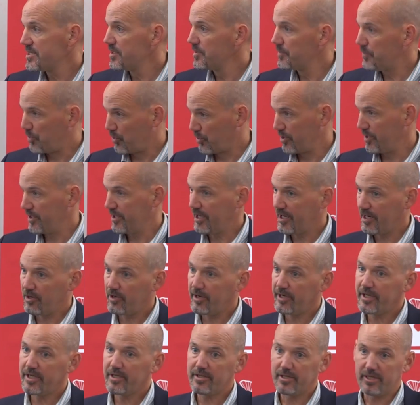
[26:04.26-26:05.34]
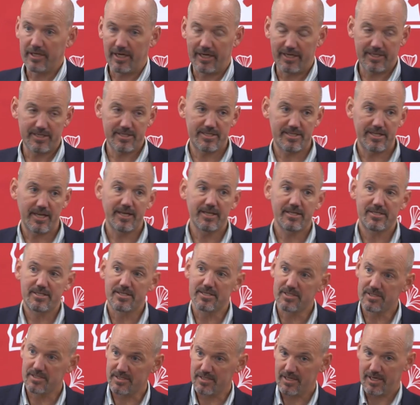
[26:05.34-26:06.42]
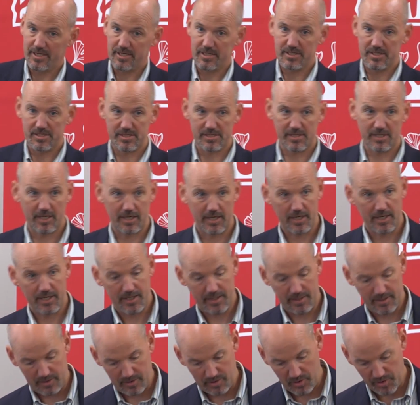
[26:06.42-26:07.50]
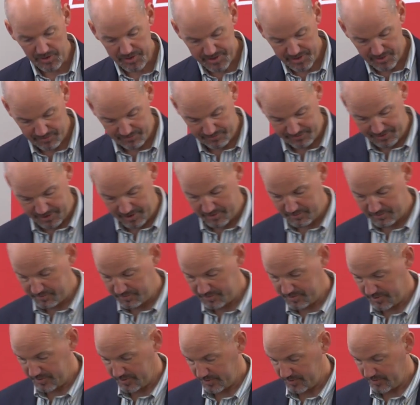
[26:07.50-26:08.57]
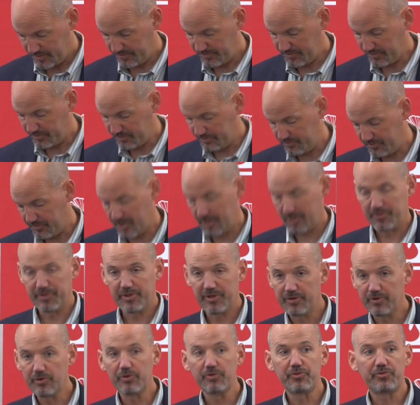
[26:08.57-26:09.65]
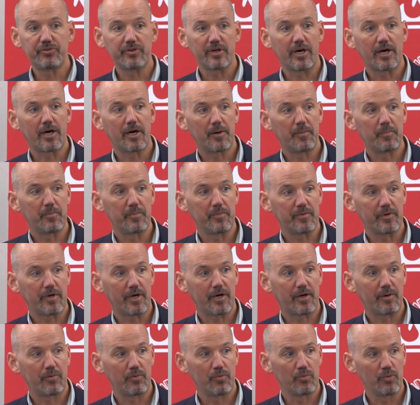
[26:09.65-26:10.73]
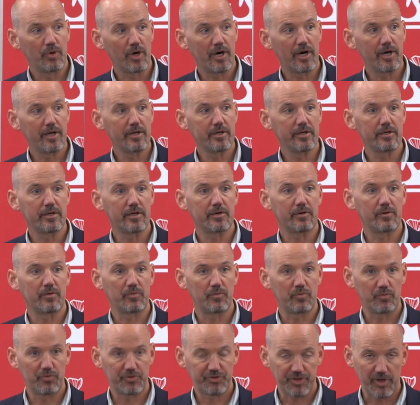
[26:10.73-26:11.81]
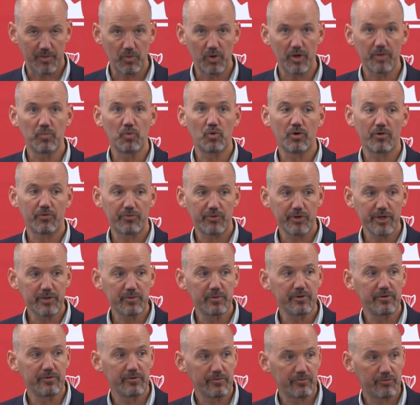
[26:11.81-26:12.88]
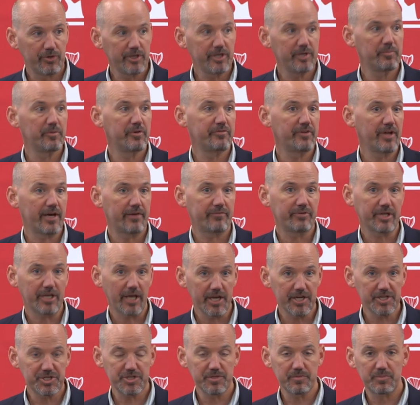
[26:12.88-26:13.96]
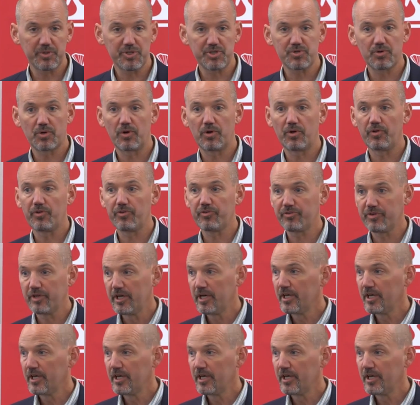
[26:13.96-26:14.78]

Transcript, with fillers: important area. The United States has, has uh, also, you know, uh, if you are following the news, um, uh, run somewhat more frequent freedom of navigation patrols